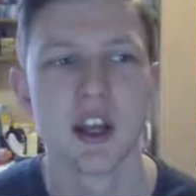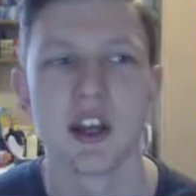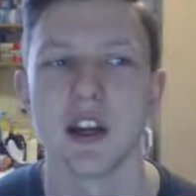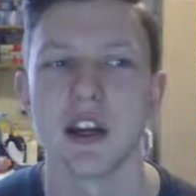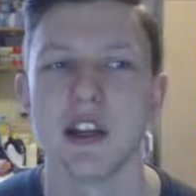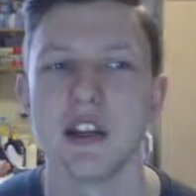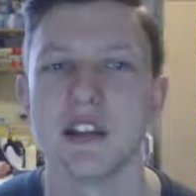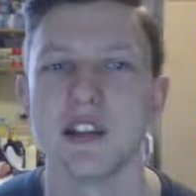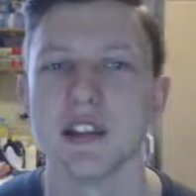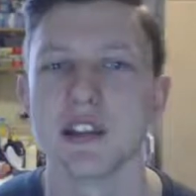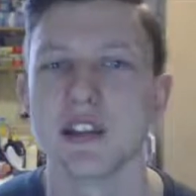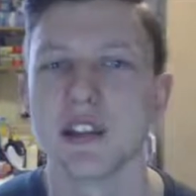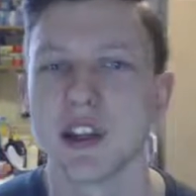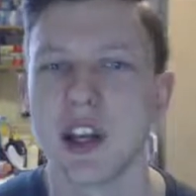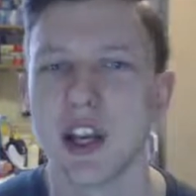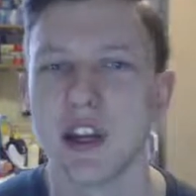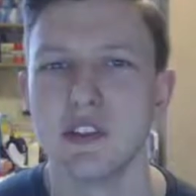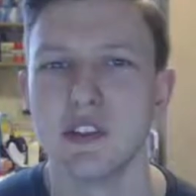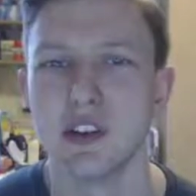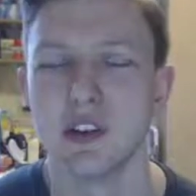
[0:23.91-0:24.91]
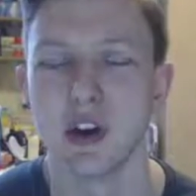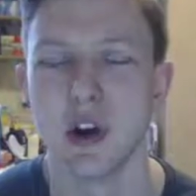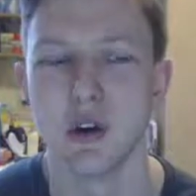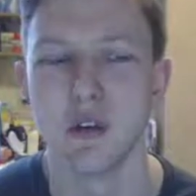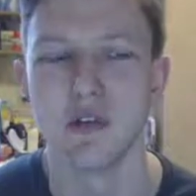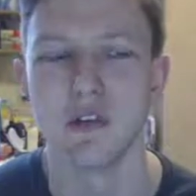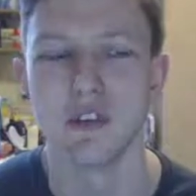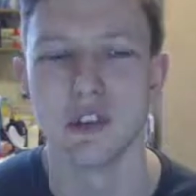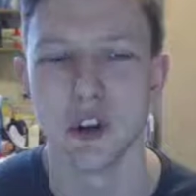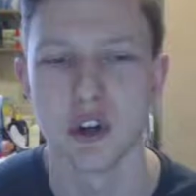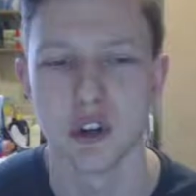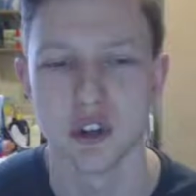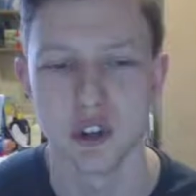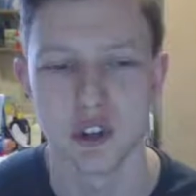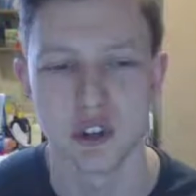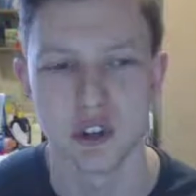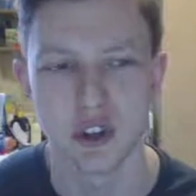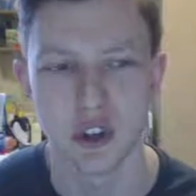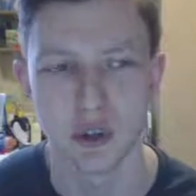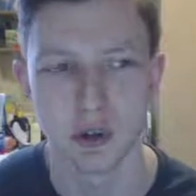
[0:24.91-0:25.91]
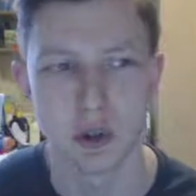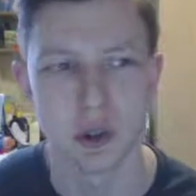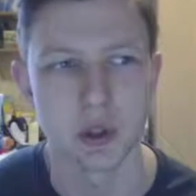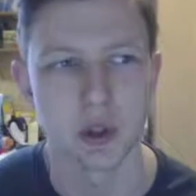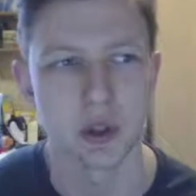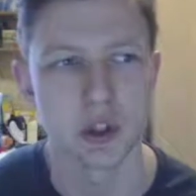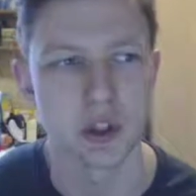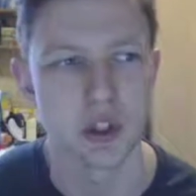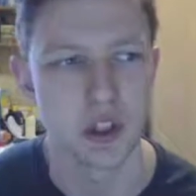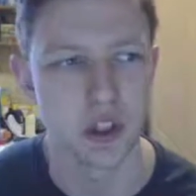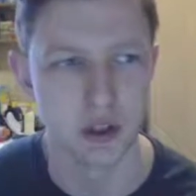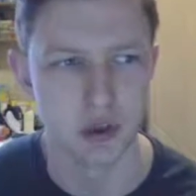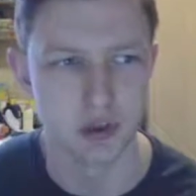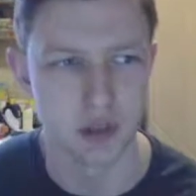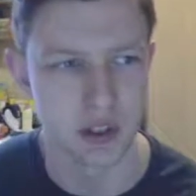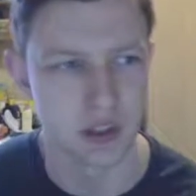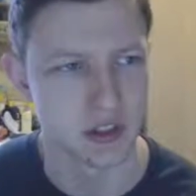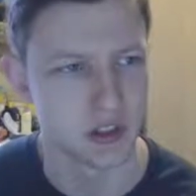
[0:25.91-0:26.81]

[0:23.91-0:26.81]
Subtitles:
You need to save your own version so you can use it.